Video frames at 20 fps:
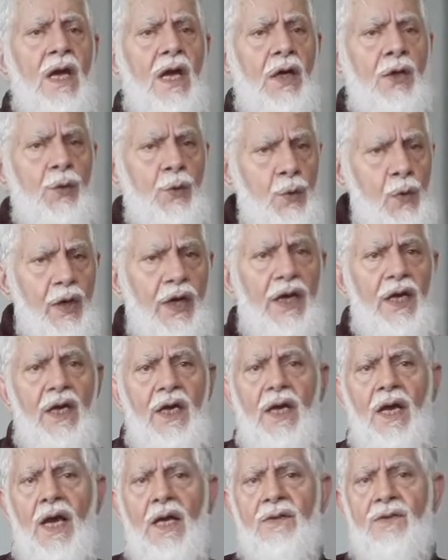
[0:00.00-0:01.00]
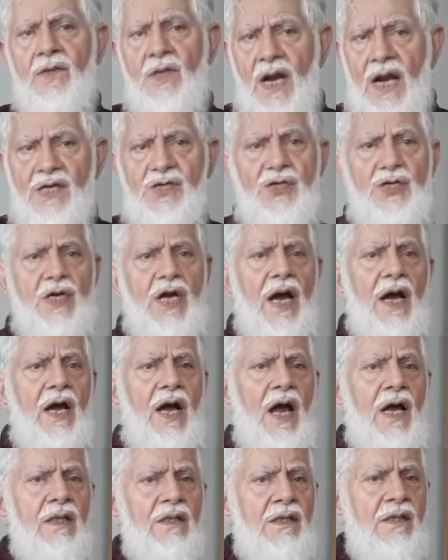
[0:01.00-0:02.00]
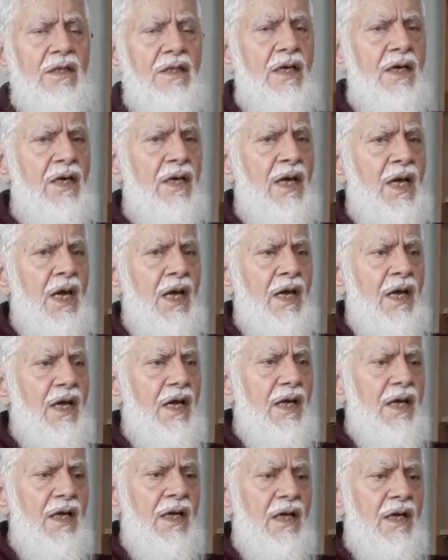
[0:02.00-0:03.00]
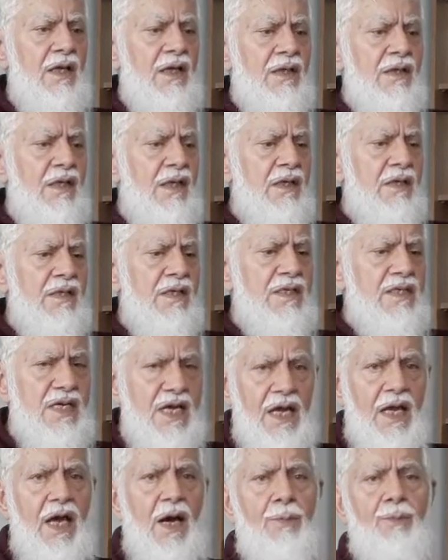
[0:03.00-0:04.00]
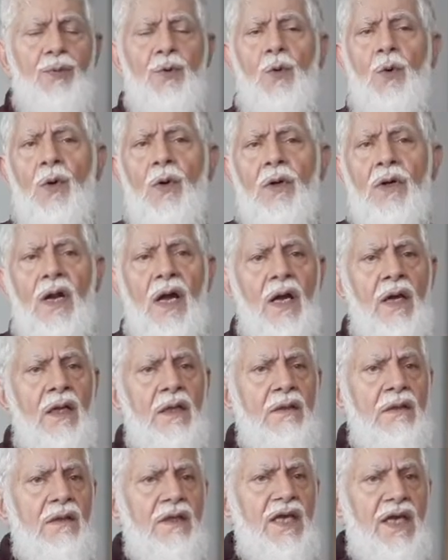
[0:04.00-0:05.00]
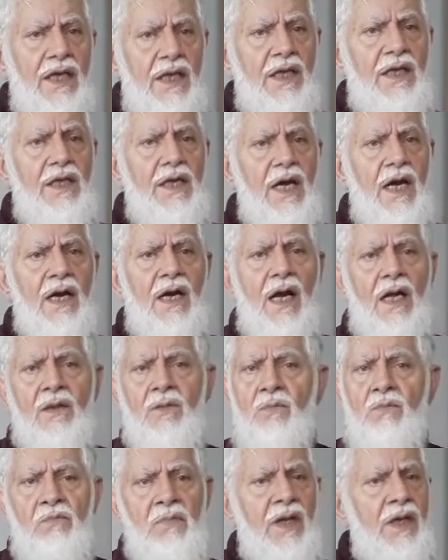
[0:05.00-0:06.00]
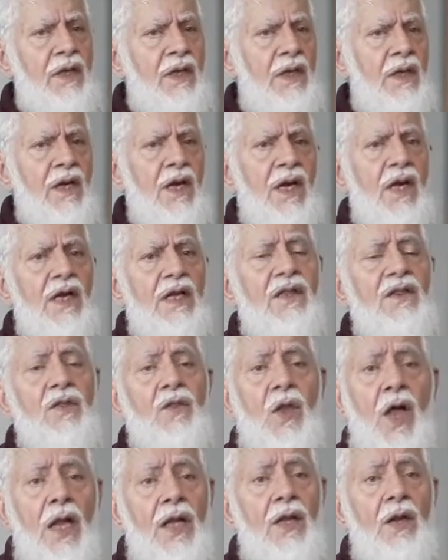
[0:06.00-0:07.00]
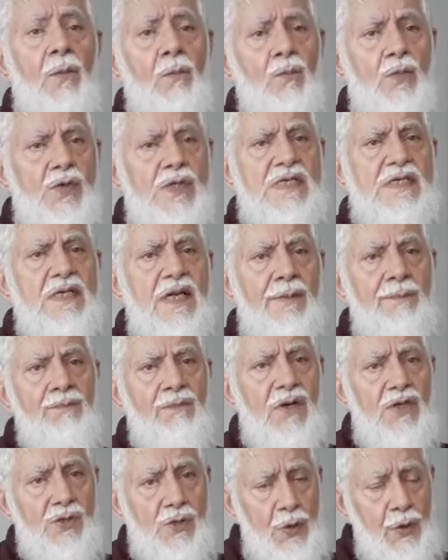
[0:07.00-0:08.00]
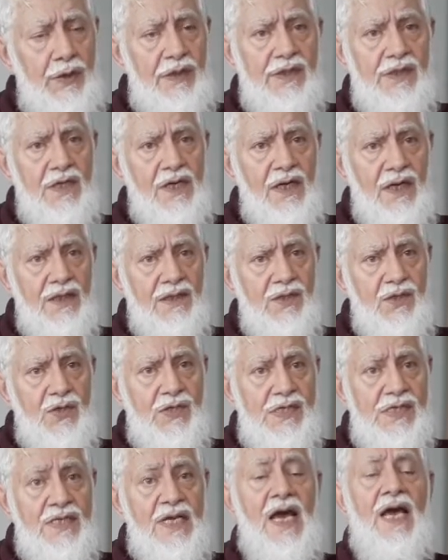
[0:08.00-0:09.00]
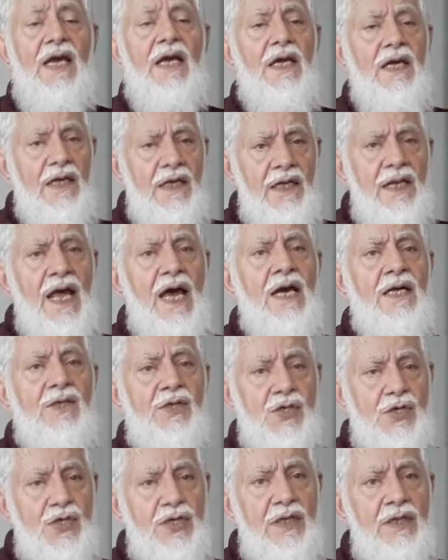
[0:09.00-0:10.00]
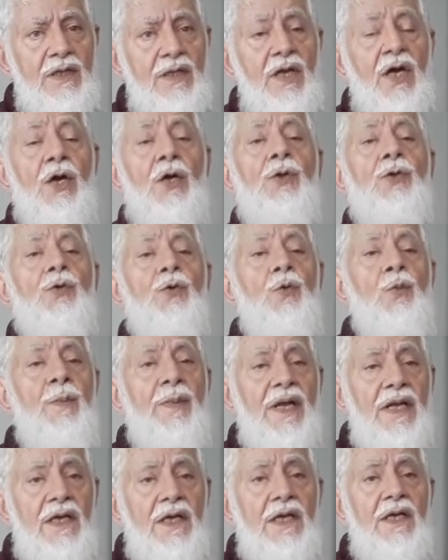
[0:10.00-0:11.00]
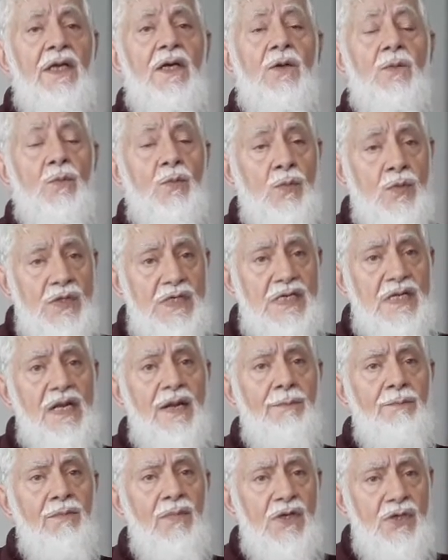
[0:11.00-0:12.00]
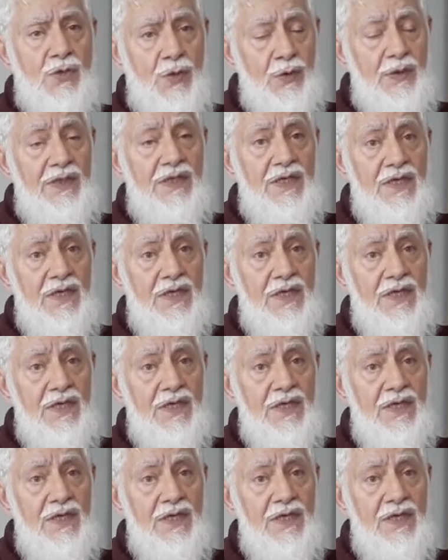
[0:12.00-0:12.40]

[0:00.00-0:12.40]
UK and Russia and Singapore and Kenya and many non-Muslim majority countries. In addition to many Muslim majority